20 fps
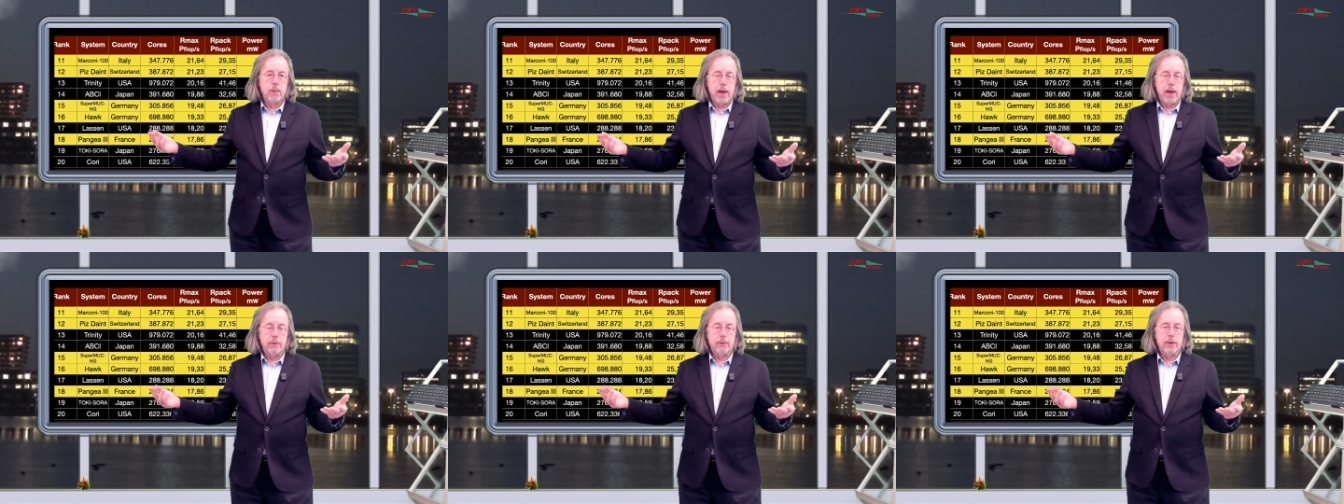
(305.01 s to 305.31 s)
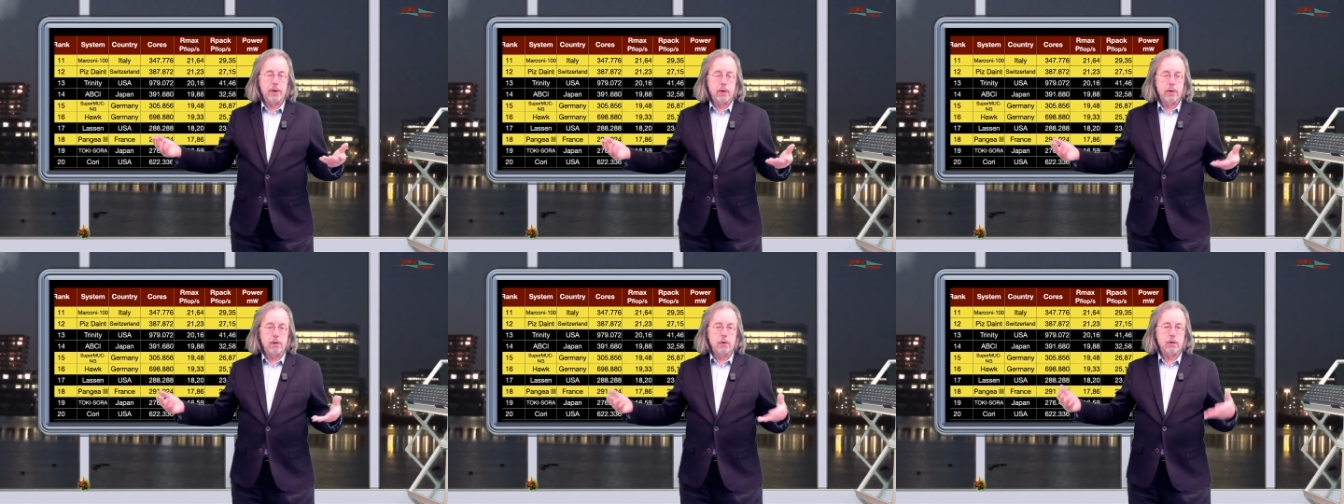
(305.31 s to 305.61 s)

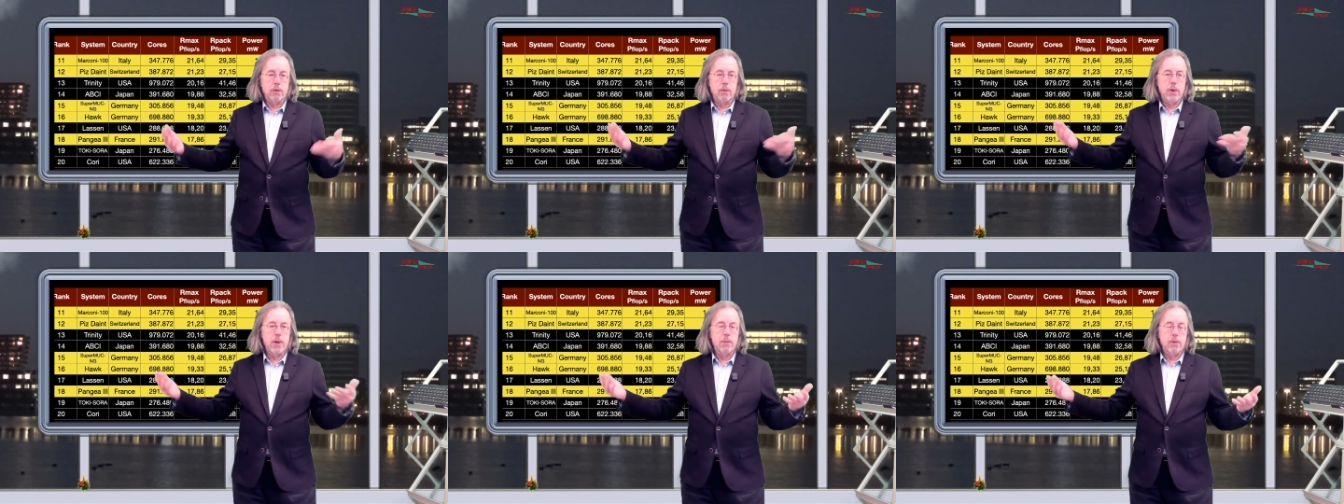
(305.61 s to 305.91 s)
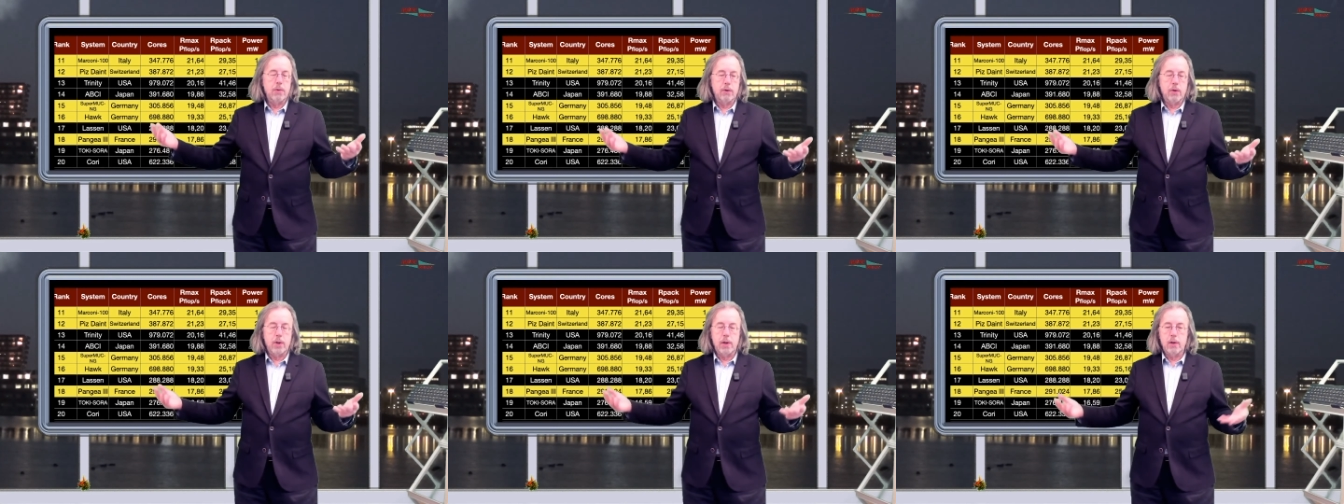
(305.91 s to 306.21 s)
having three
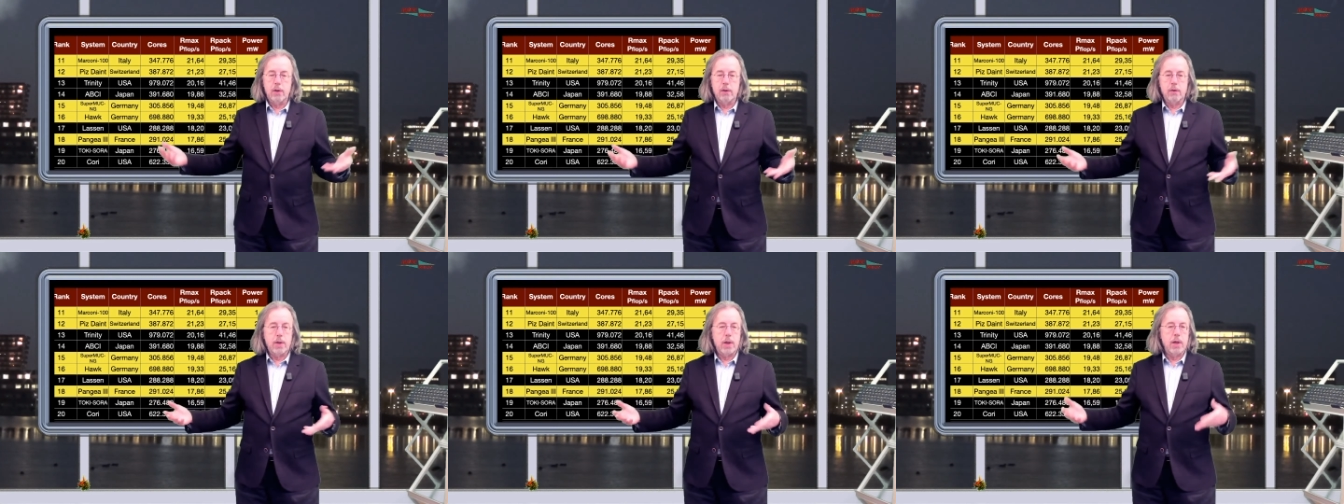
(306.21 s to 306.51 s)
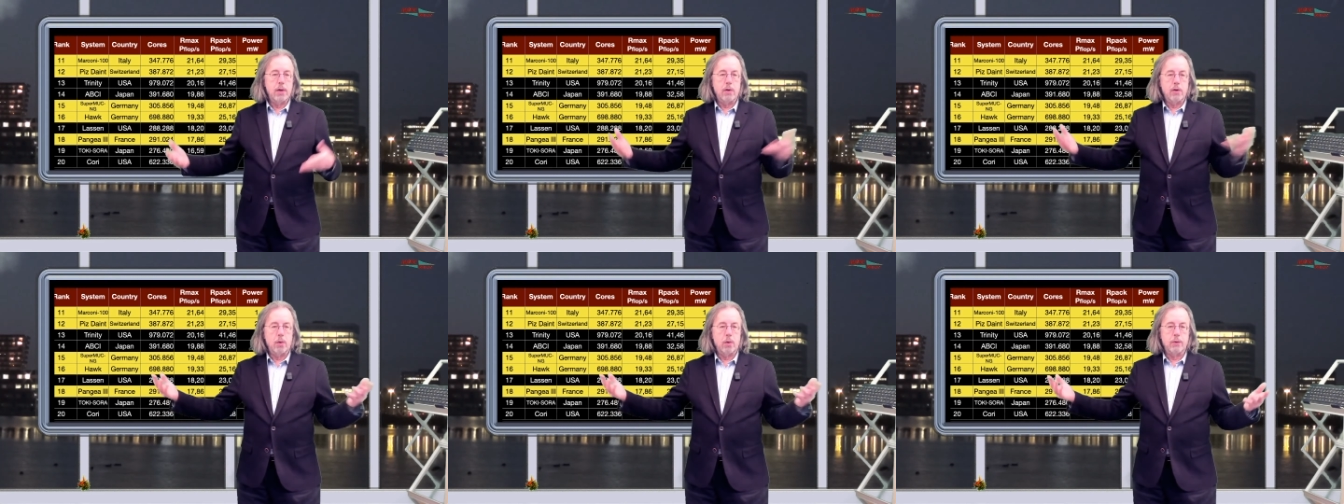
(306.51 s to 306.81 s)
machines
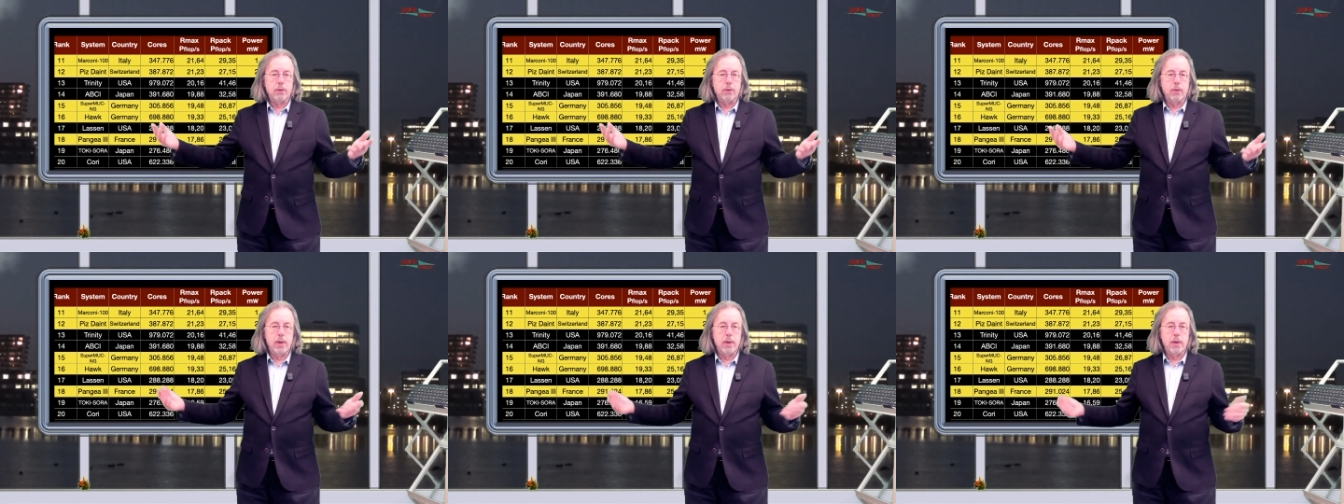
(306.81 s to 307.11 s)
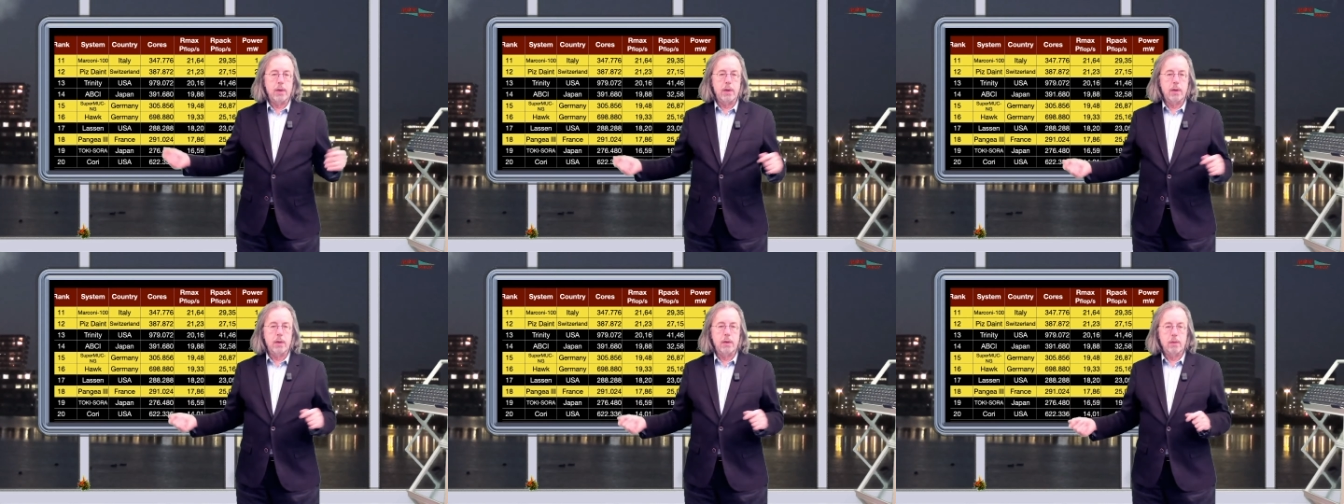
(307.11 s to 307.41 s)
in the top
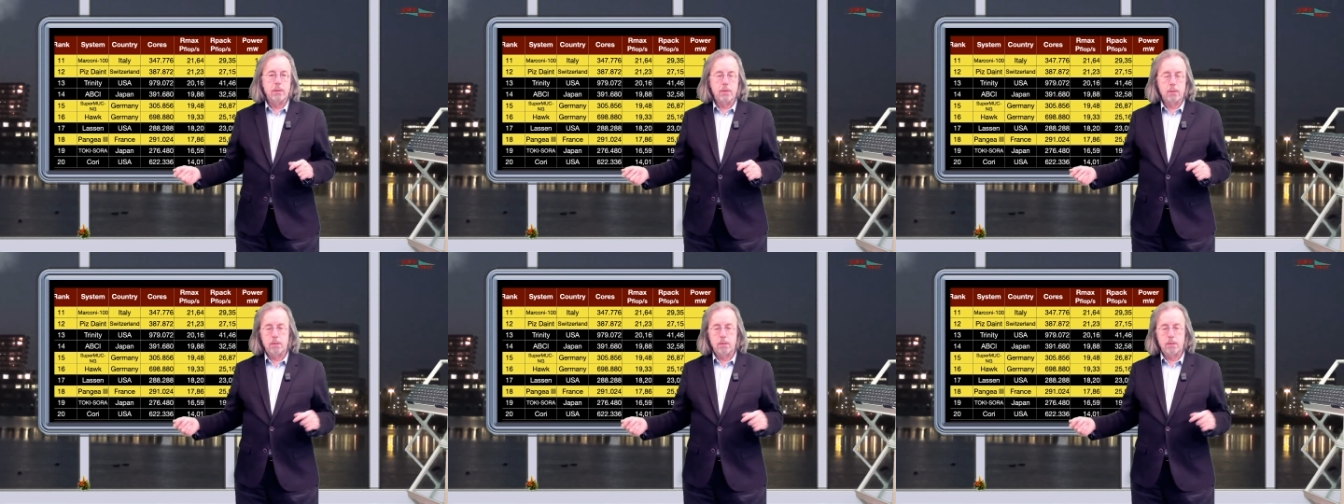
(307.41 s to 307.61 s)
twenty